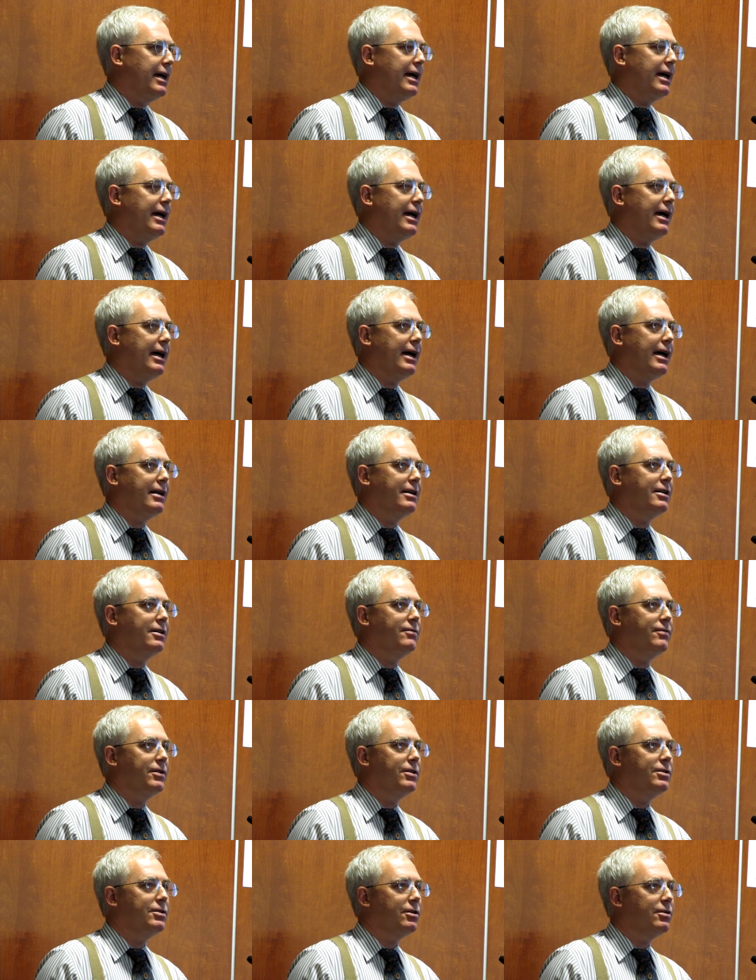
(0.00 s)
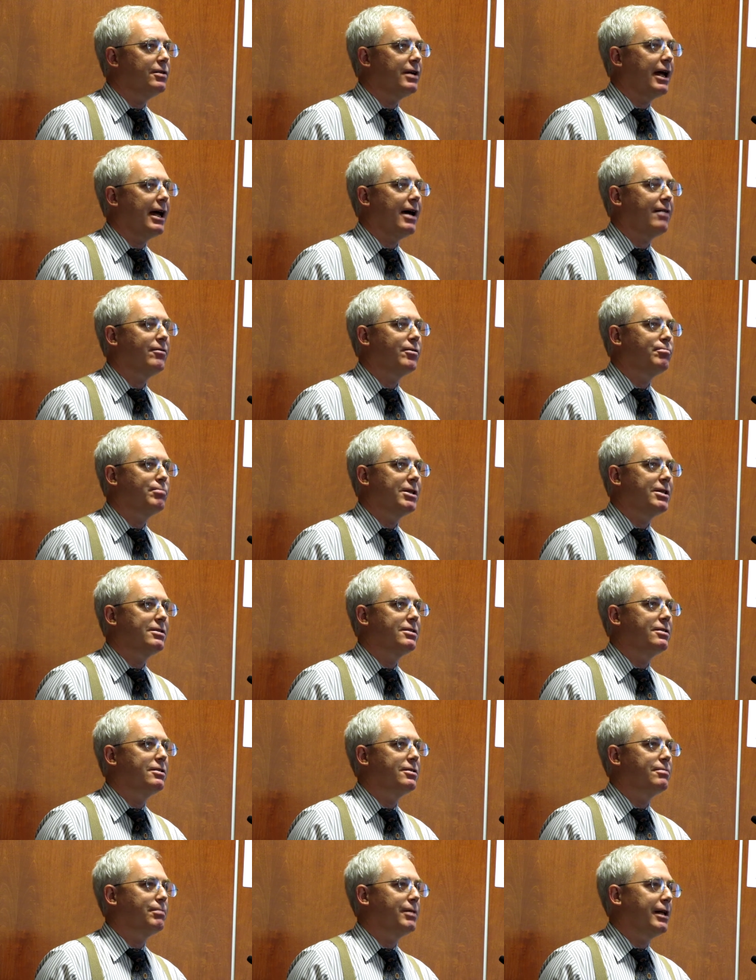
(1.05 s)
And if you don't have a
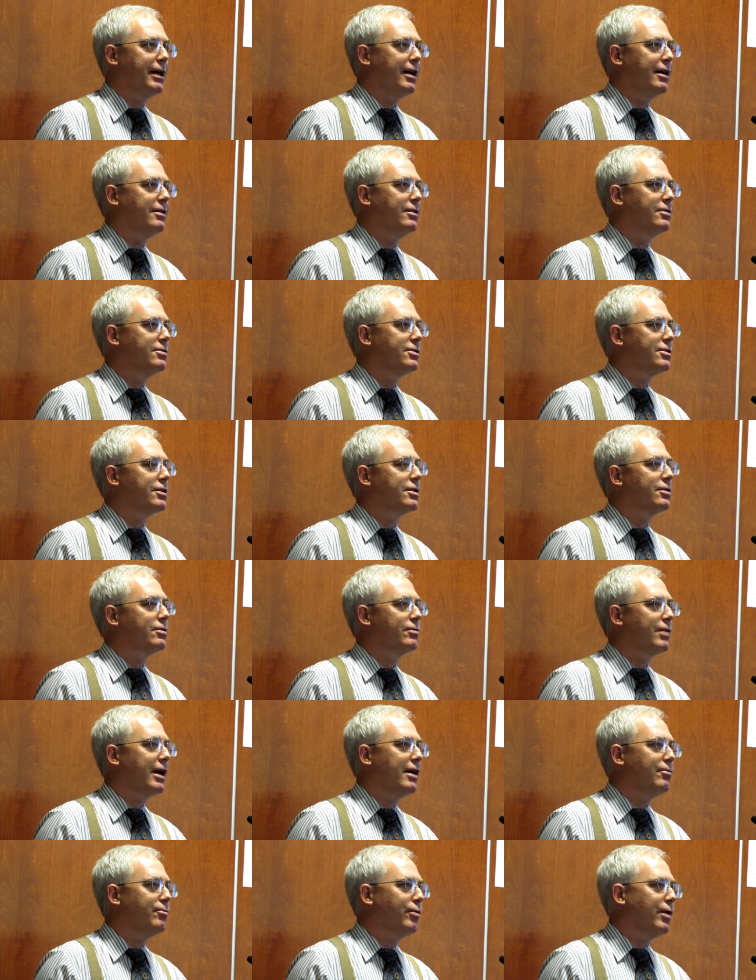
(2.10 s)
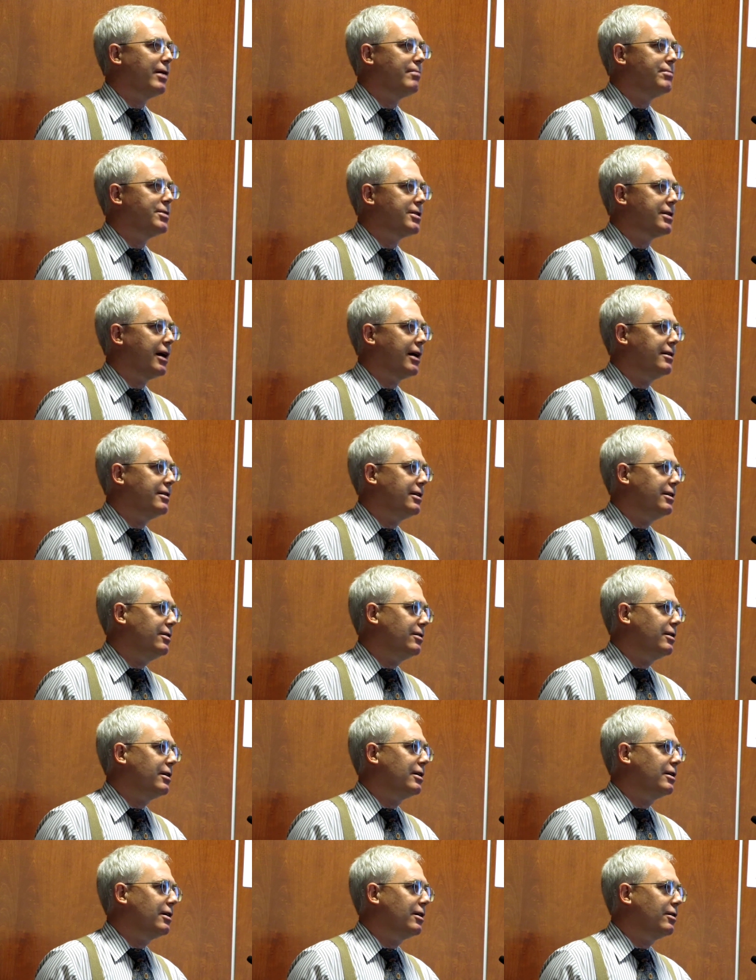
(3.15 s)
business plan, there's a great website that you
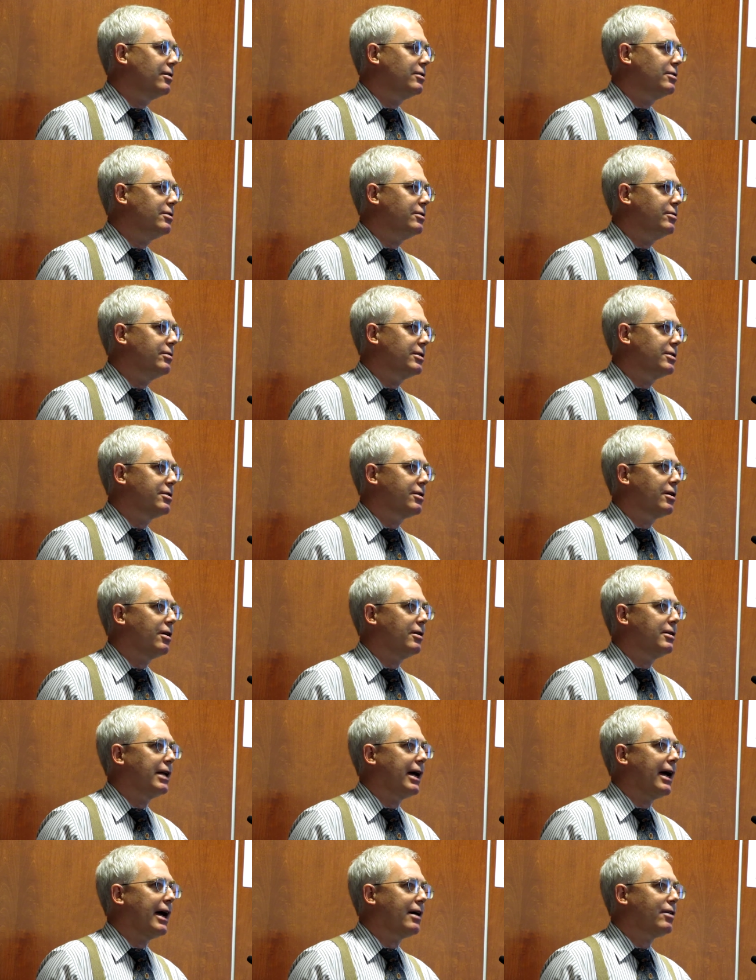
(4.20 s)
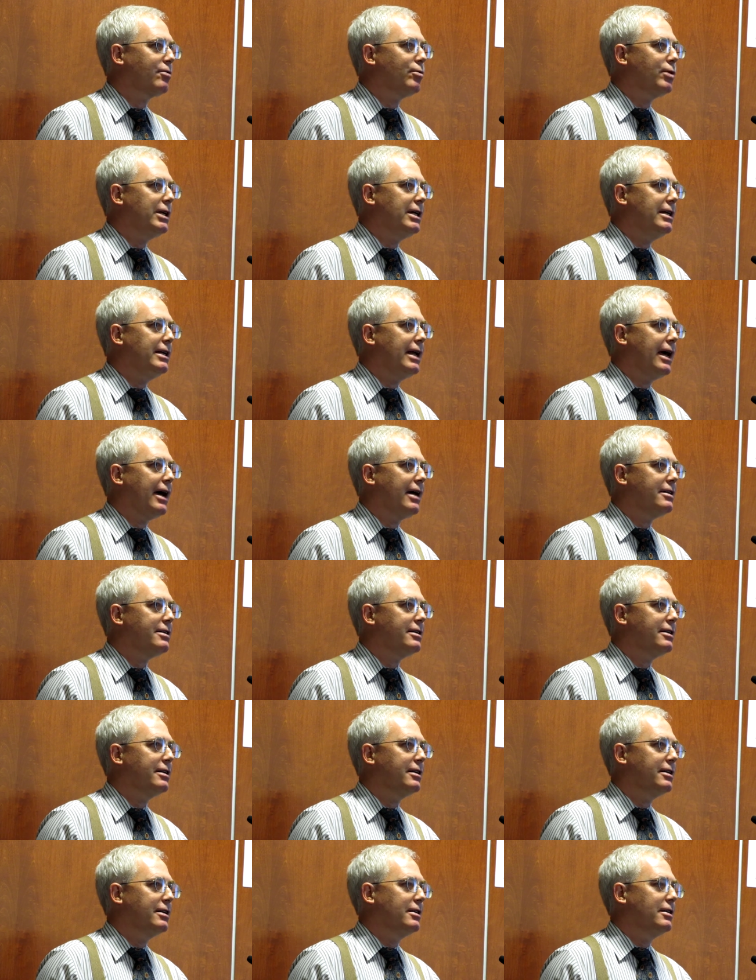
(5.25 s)
can go to. It's called
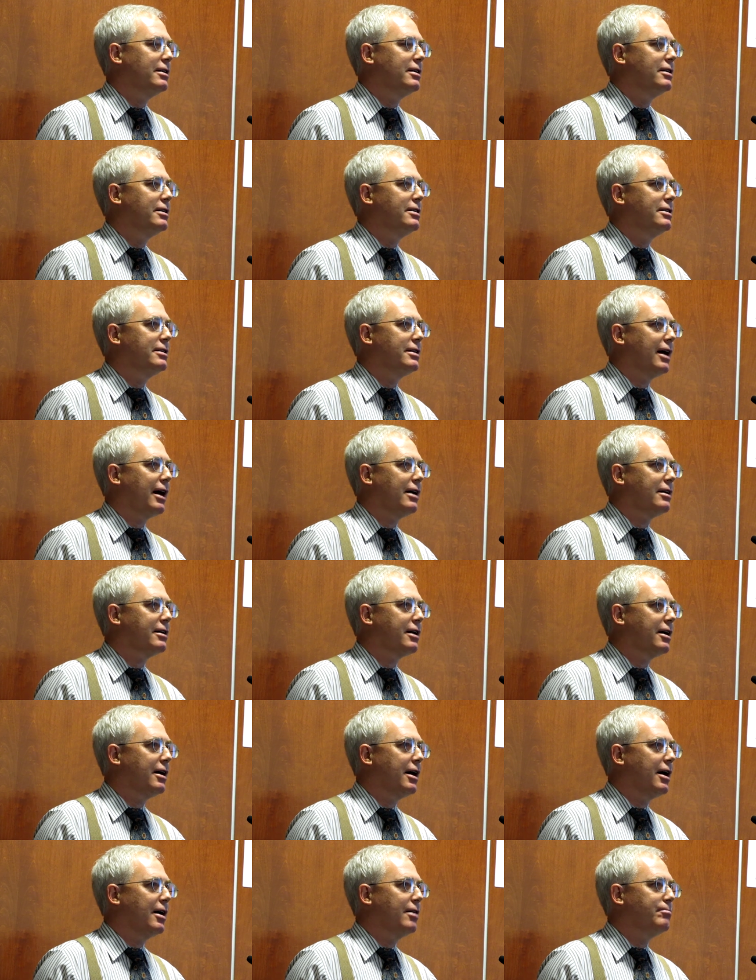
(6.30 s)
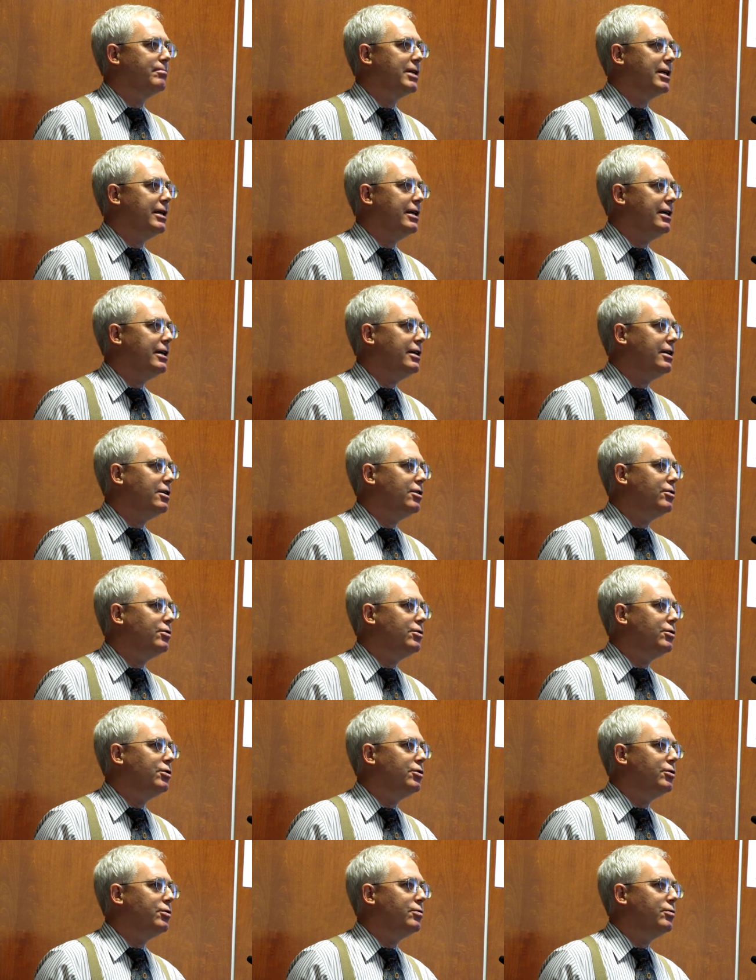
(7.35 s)
equitynet.com,
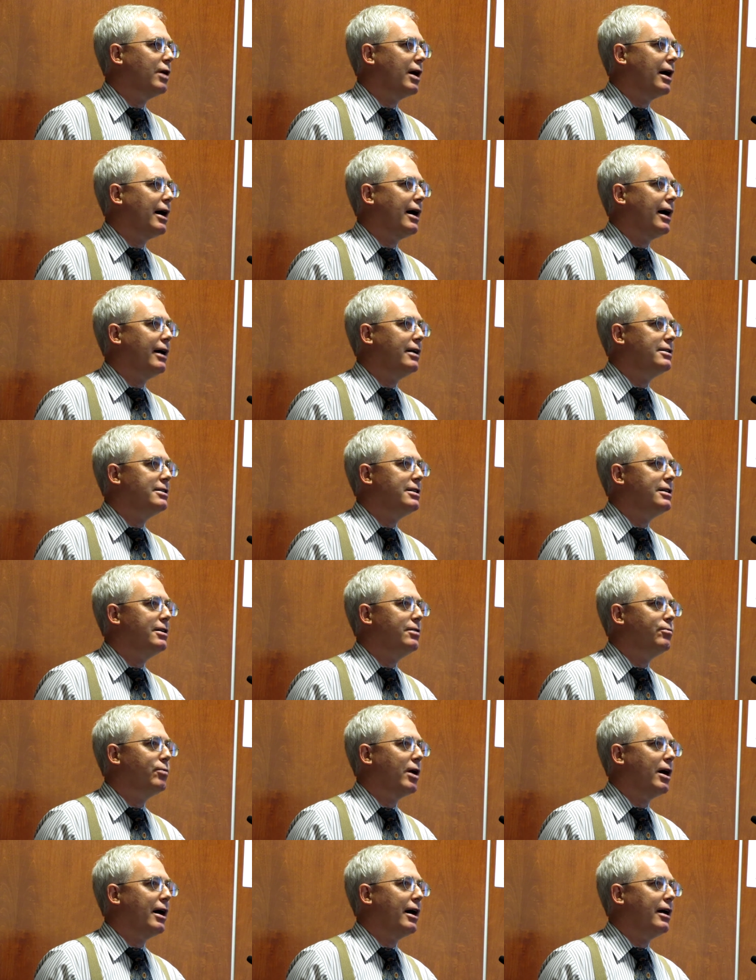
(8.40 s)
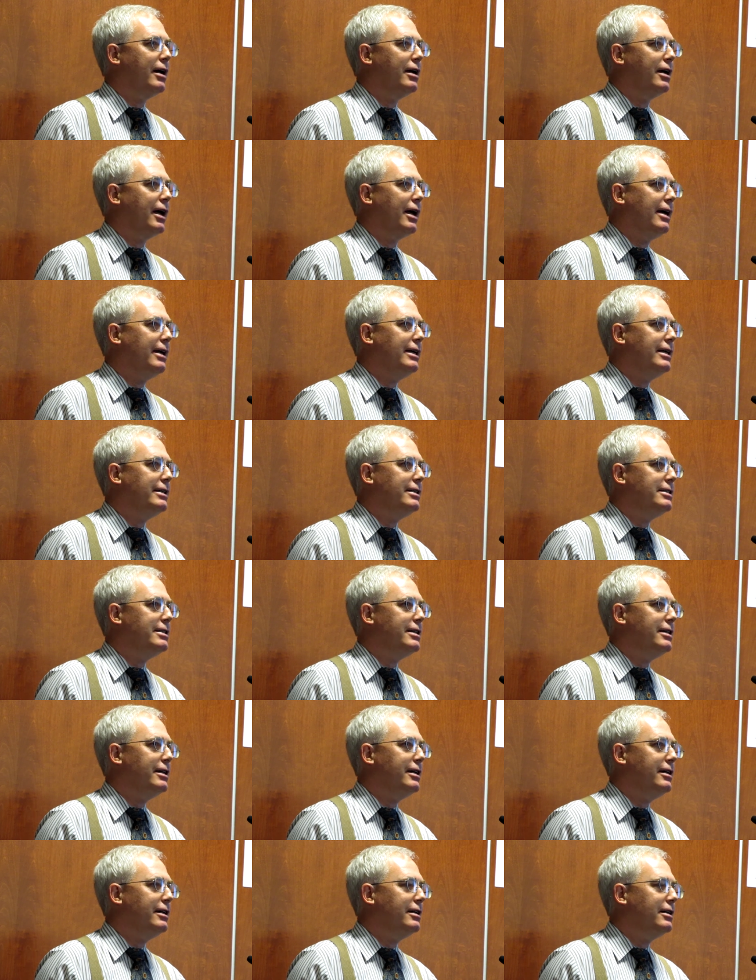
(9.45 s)
E-Q-U-I-T-Y-N-E-T
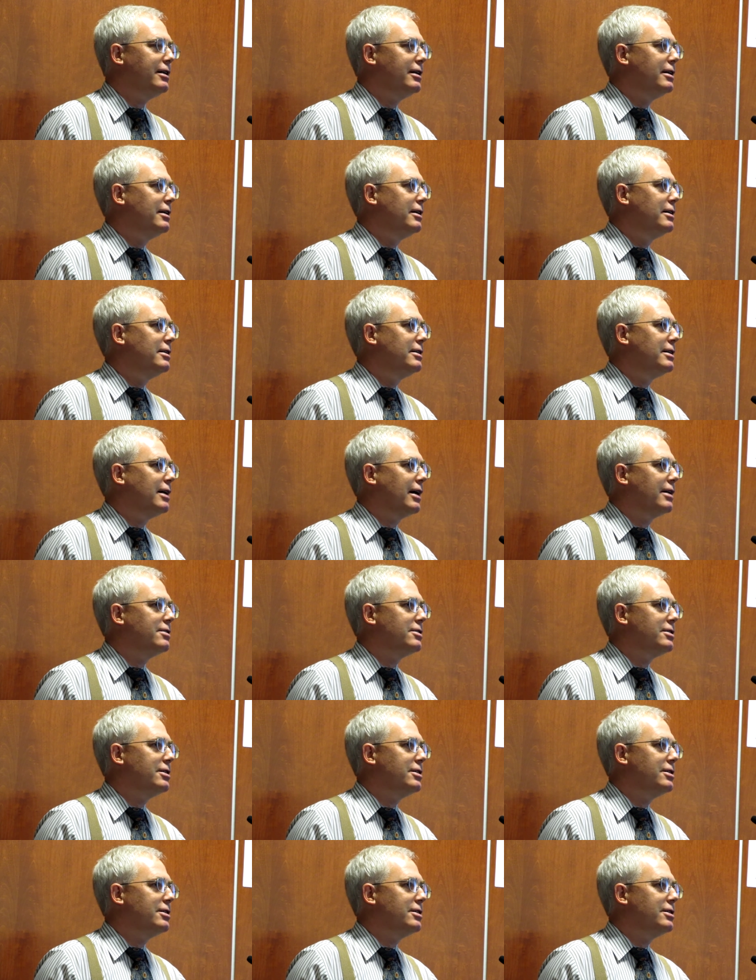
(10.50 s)
com,